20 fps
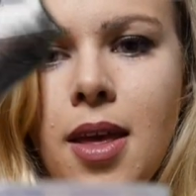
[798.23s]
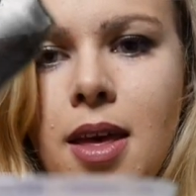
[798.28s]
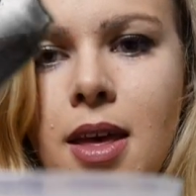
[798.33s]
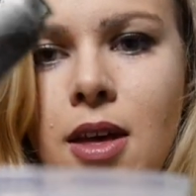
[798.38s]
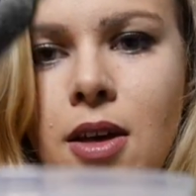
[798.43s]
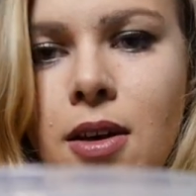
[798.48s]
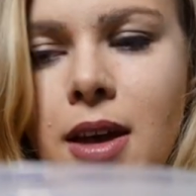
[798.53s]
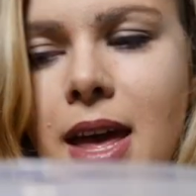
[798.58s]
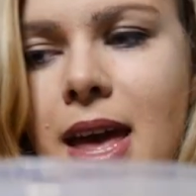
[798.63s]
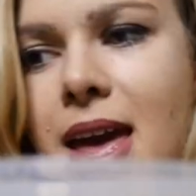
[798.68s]

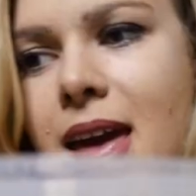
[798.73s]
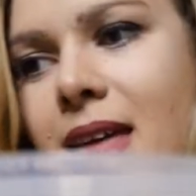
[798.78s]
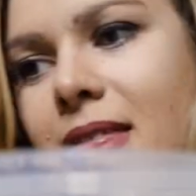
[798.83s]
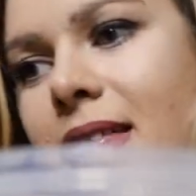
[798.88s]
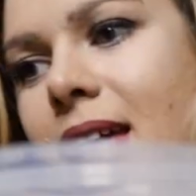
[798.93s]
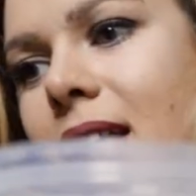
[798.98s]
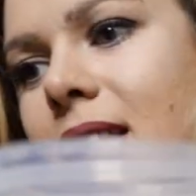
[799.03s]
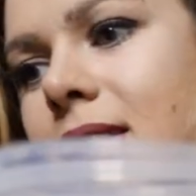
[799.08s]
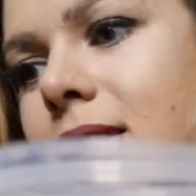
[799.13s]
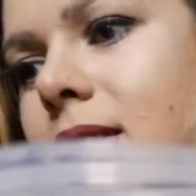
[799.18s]
Okay,
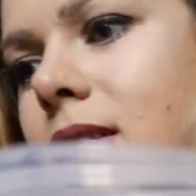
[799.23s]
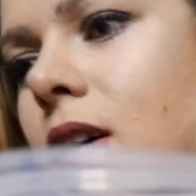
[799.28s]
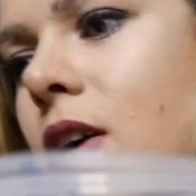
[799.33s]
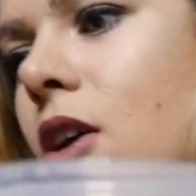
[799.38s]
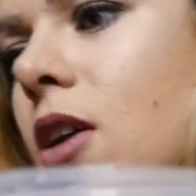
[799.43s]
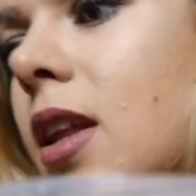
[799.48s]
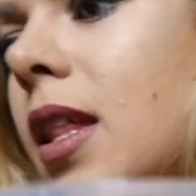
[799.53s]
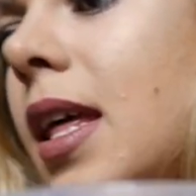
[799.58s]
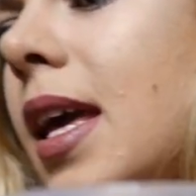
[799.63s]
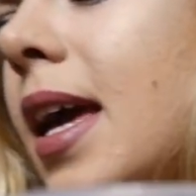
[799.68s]
that is
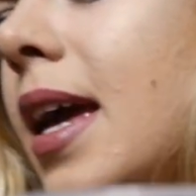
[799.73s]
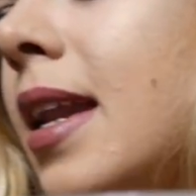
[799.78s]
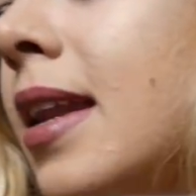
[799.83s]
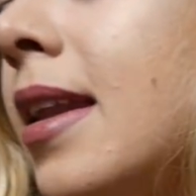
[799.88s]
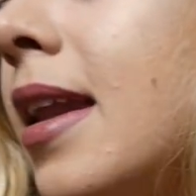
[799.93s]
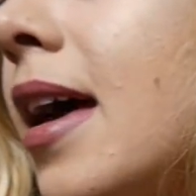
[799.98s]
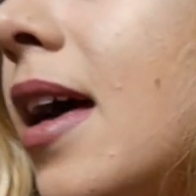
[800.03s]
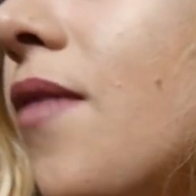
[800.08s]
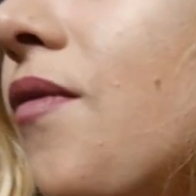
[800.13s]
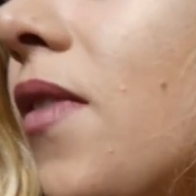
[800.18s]
totally
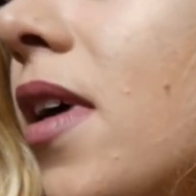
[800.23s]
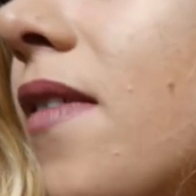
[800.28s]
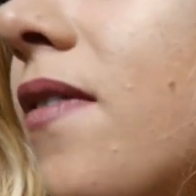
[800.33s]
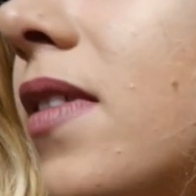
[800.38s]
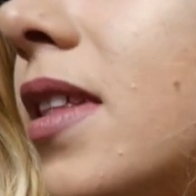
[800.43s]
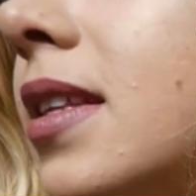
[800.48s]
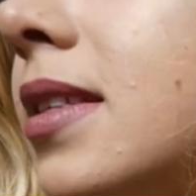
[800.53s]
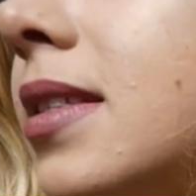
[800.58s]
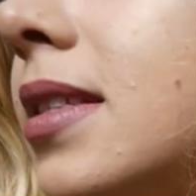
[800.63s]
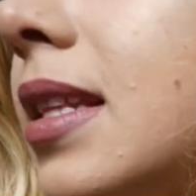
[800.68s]
enough
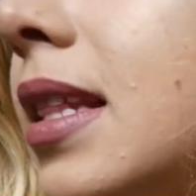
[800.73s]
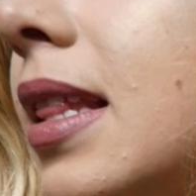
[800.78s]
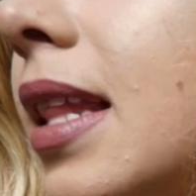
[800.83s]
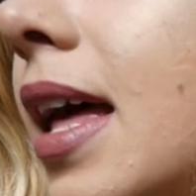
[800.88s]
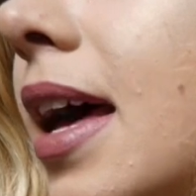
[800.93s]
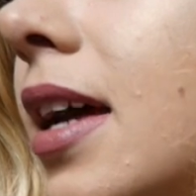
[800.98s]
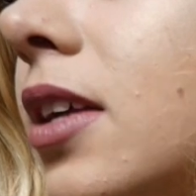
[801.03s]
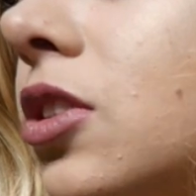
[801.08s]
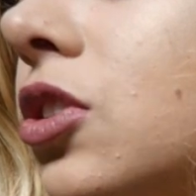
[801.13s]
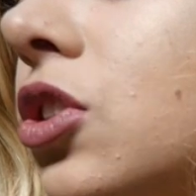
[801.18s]
of this
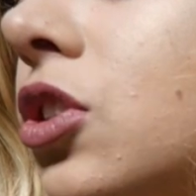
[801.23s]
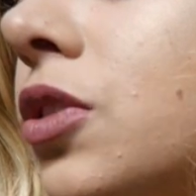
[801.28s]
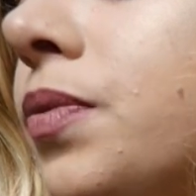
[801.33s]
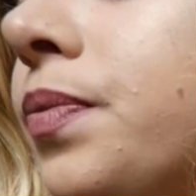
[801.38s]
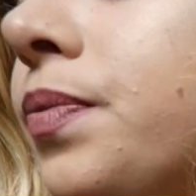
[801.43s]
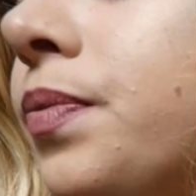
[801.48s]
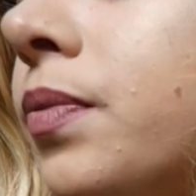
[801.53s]
ledge.